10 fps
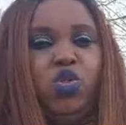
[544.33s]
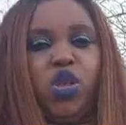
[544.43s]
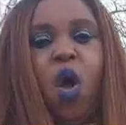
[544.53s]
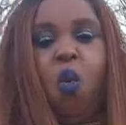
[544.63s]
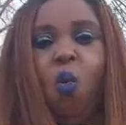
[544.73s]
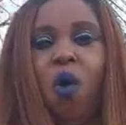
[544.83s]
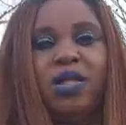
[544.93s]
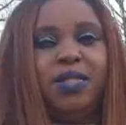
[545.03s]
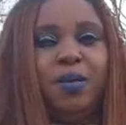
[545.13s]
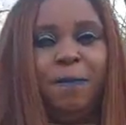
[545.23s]
you don't
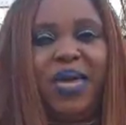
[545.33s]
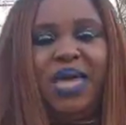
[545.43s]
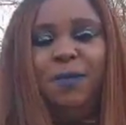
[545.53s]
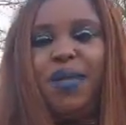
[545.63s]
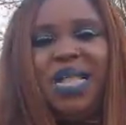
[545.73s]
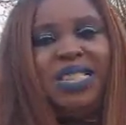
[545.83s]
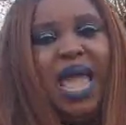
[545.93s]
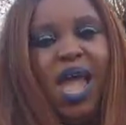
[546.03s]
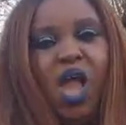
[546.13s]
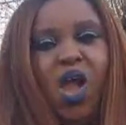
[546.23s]
want to be. Been
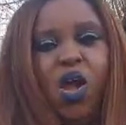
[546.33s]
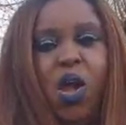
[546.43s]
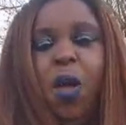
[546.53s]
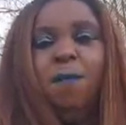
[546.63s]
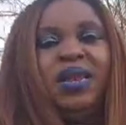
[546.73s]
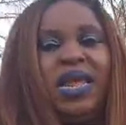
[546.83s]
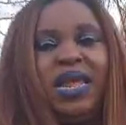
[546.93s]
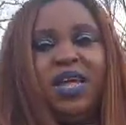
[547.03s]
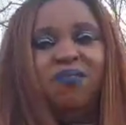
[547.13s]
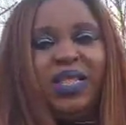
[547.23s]
there
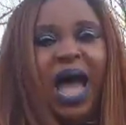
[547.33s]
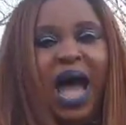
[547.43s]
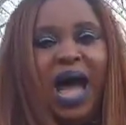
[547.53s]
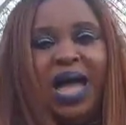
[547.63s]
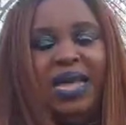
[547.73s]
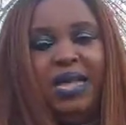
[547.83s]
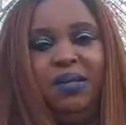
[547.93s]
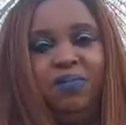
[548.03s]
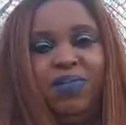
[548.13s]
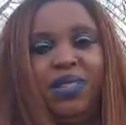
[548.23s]
plenty of
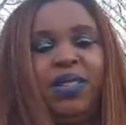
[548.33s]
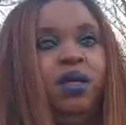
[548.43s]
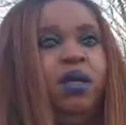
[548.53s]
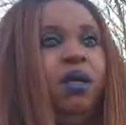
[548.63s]
times.